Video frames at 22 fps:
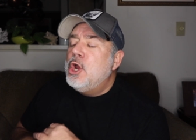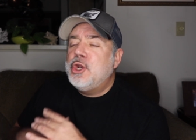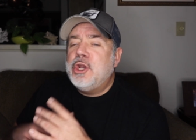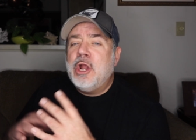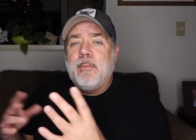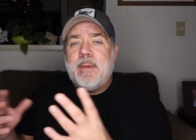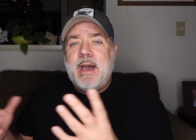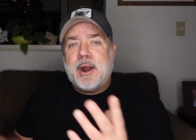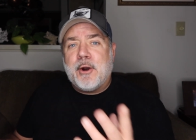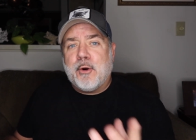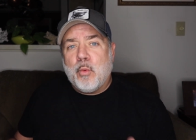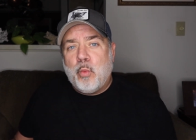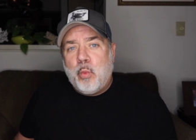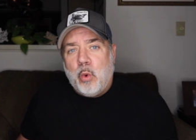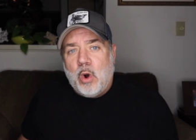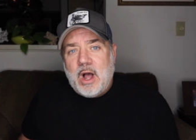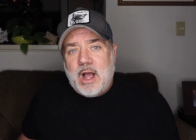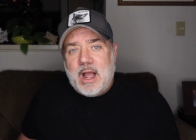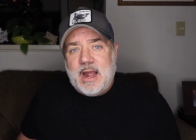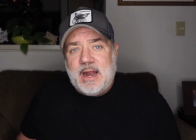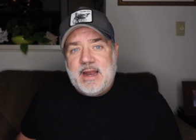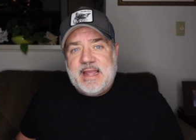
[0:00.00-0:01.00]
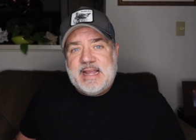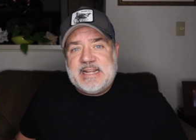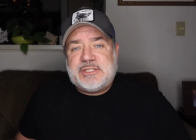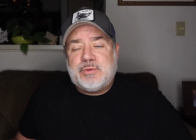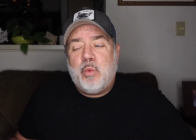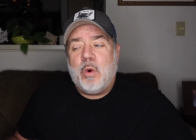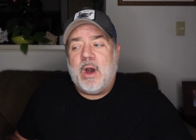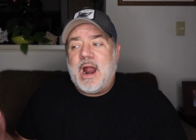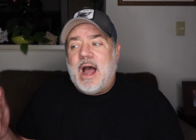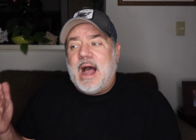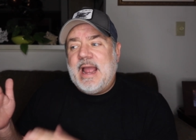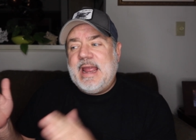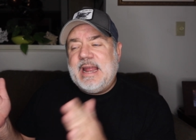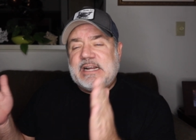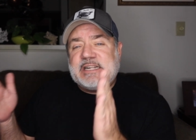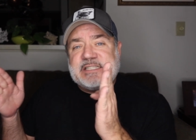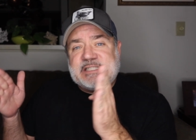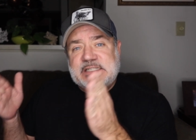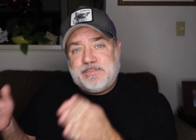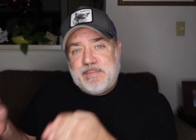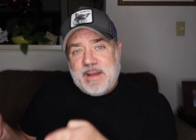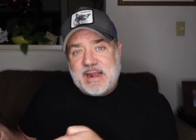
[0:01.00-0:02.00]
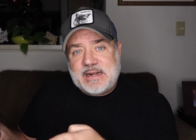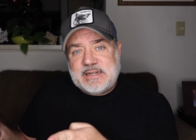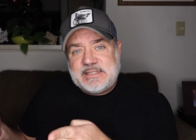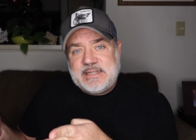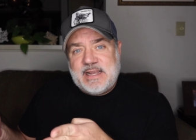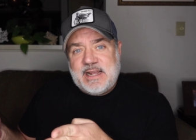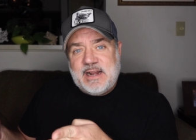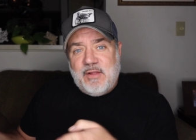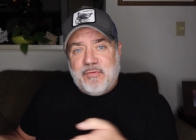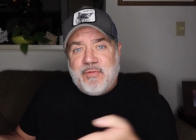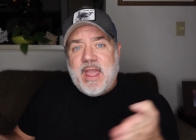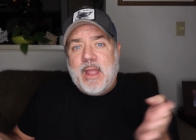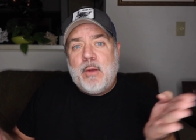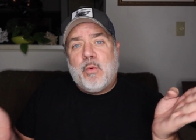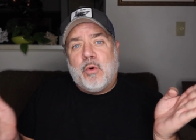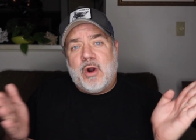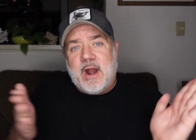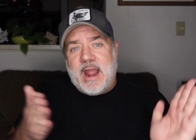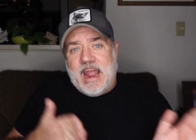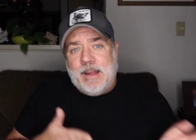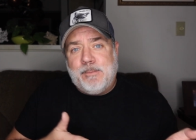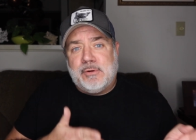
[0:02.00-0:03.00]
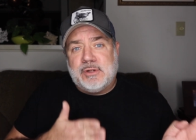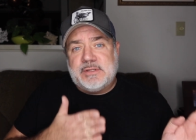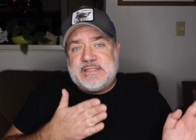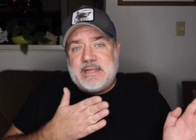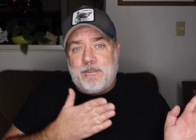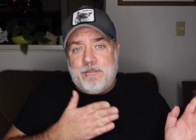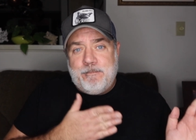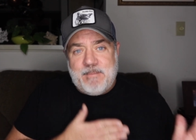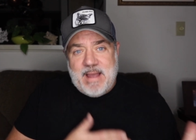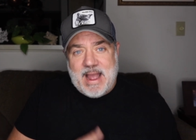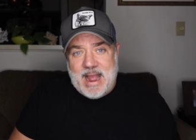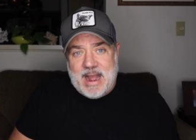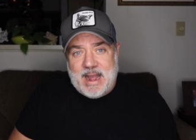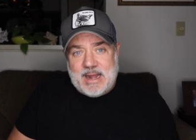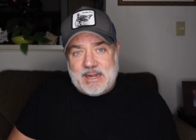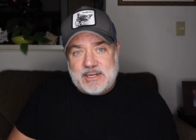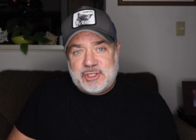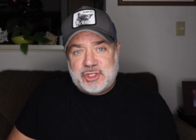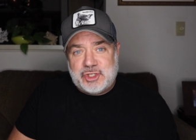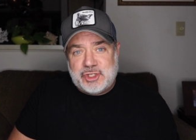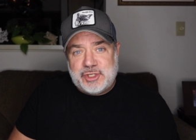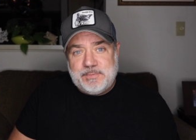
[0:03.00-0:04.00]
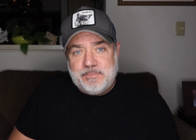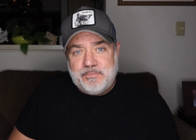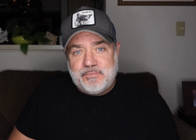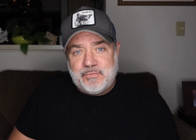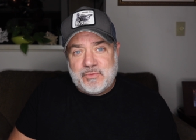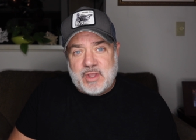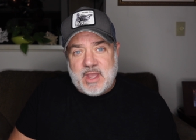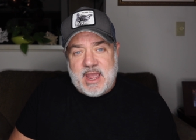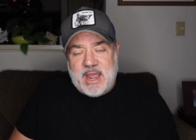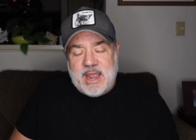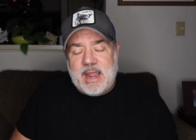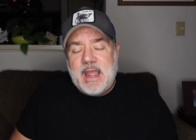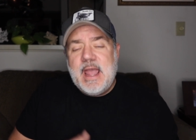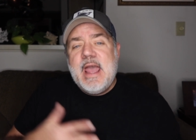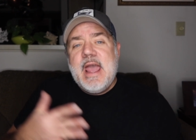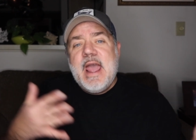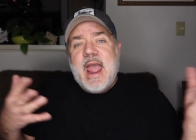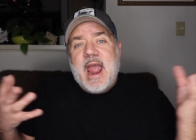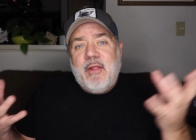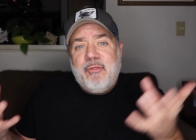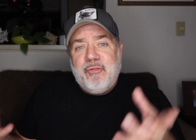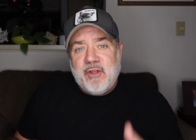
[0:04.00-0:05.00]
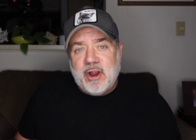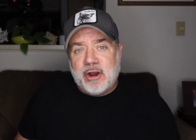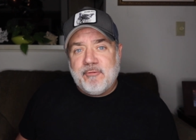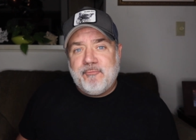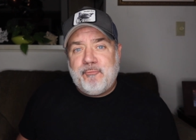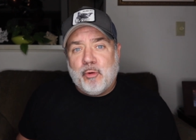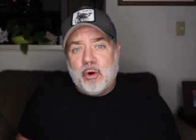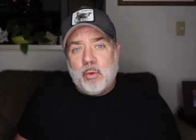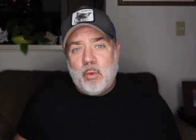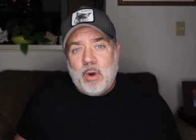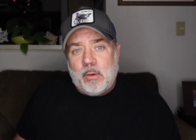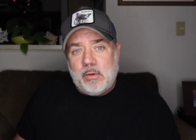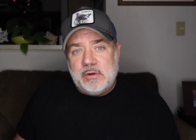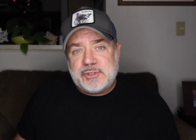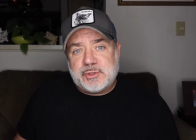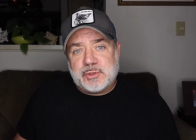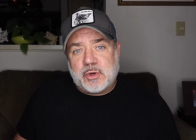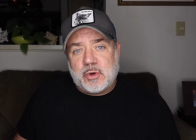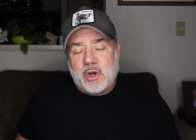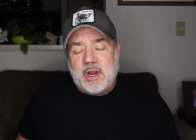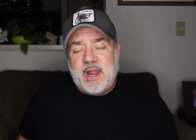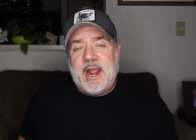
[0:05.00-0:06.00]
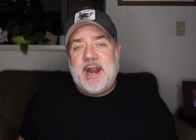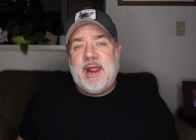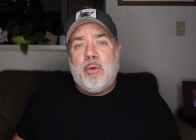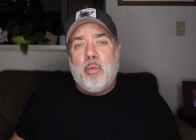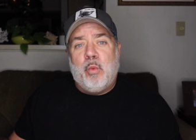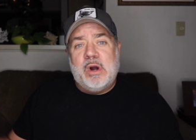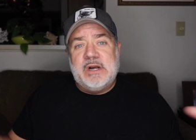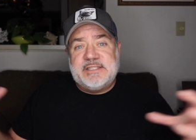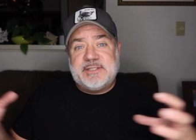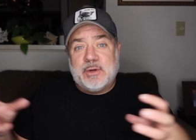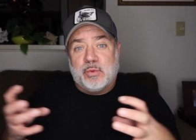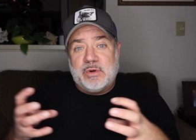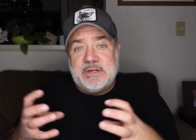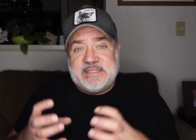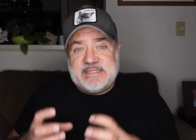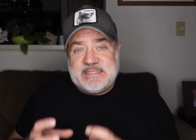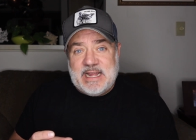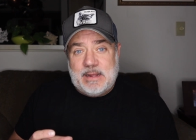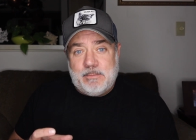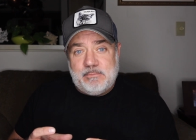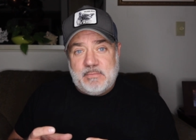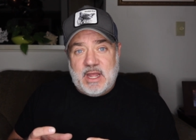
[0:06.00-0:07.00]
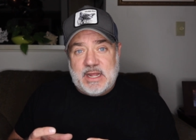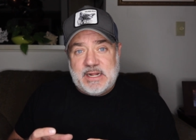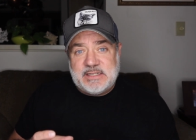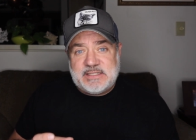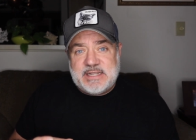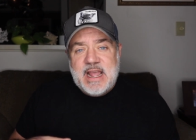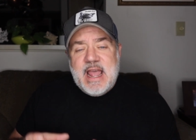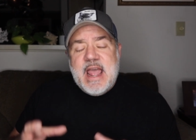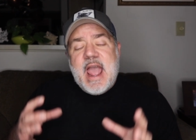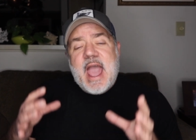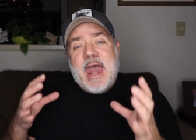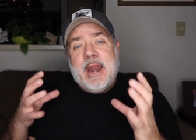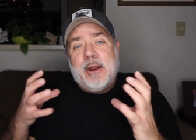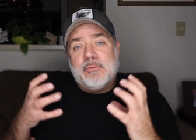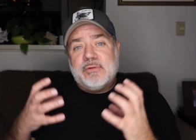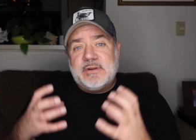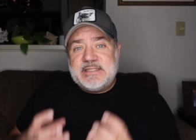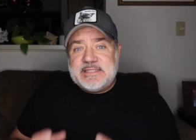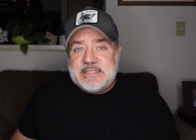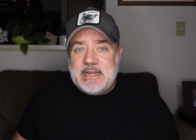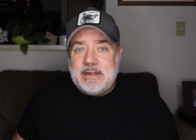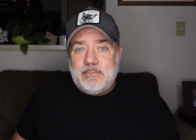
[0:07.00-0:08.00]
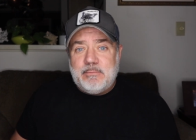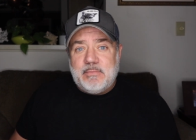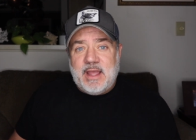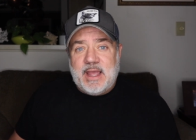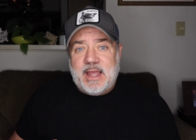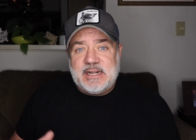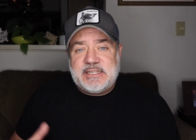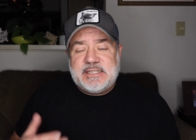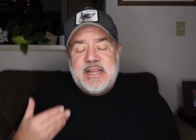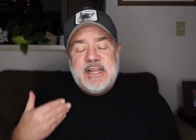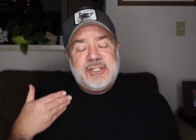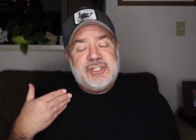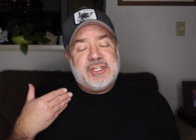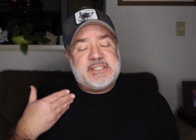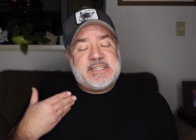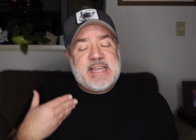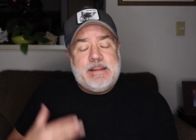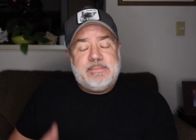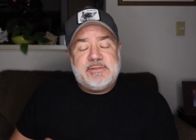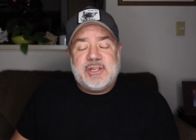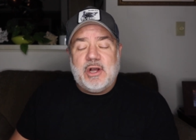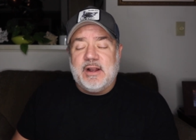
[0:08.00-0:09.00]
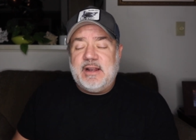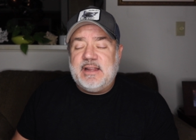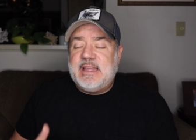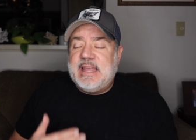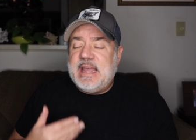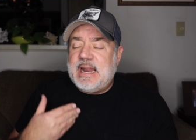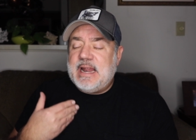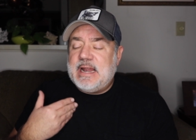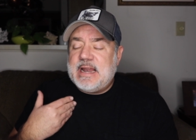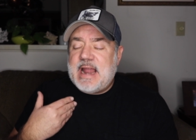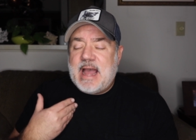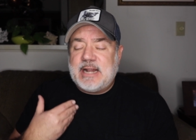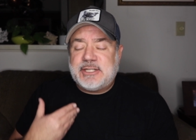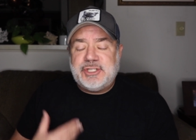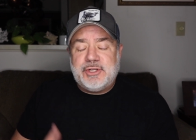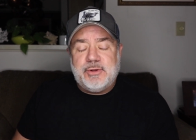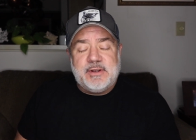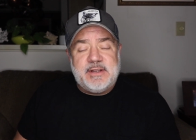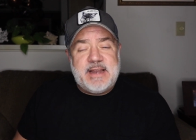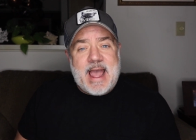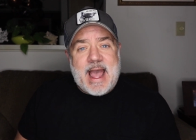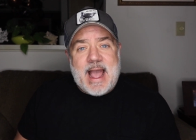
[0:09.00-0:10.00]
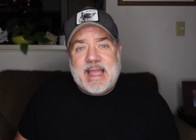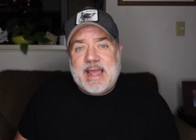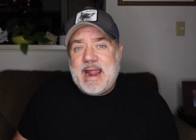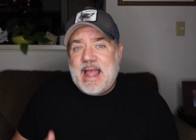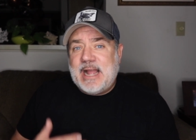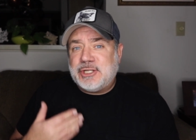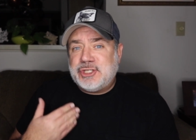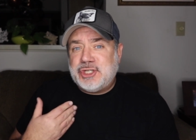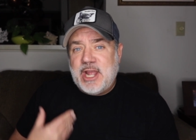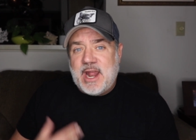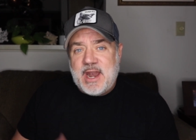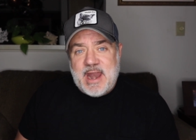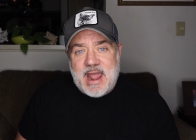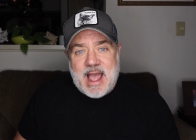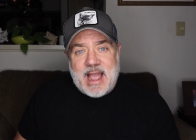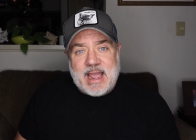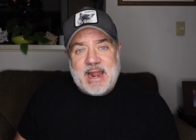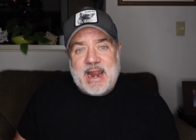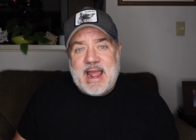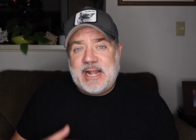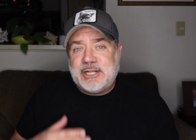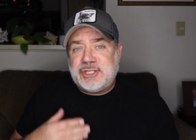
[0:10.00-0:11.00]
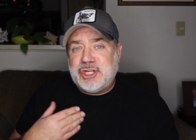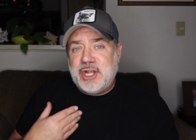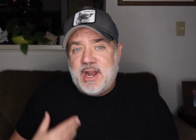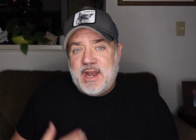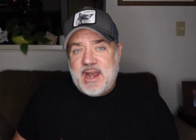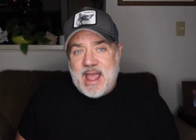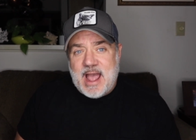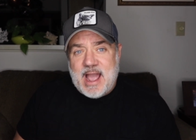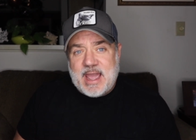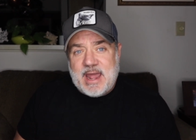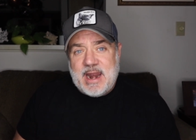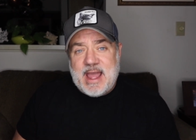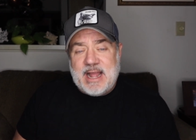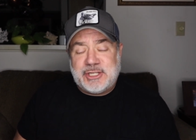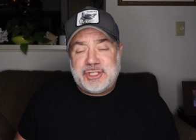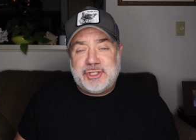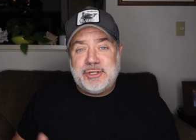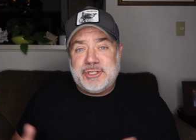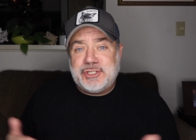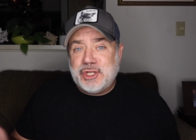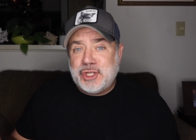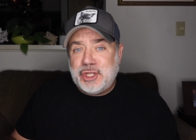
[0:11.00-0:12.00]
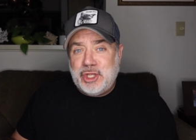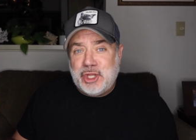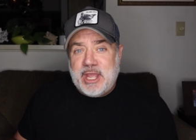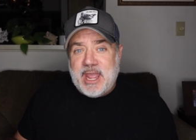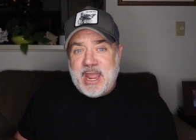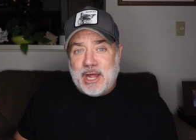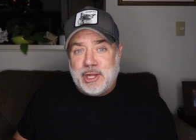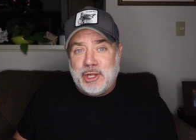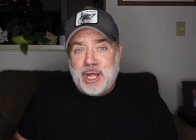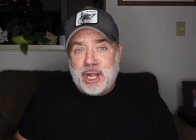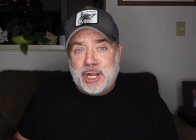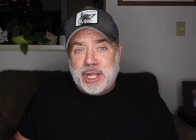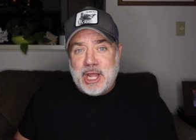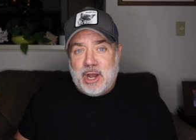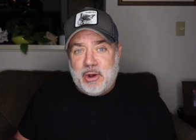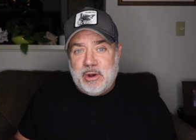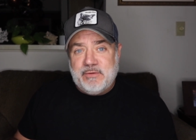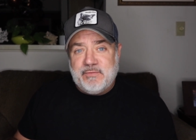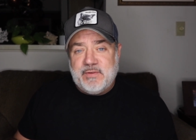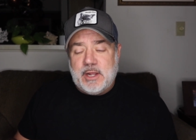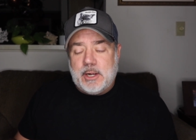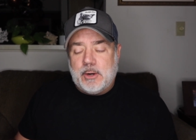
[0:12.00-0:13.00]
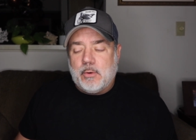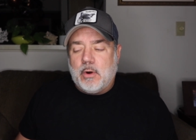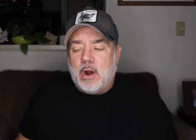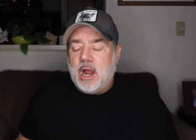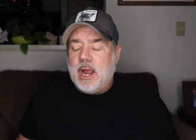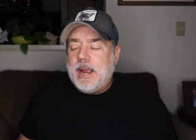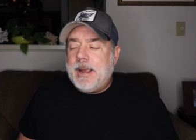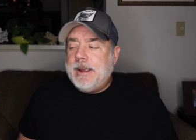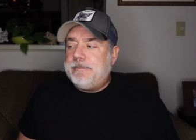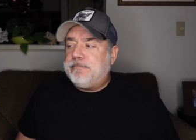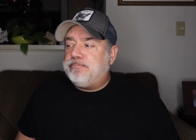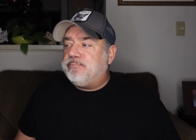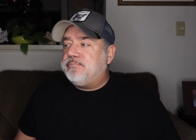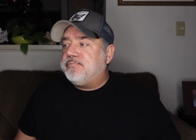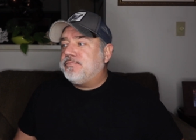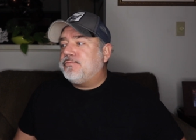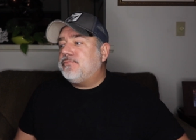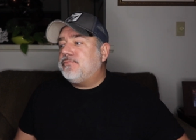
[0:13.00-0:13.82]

No matter what, it's what I expected they weren't able to match, okay? And therefore what was created was a resentment. And a resentment just keeps on getting at you and nagging at you and nagging at you and nagging at you until you can't let go of it, right?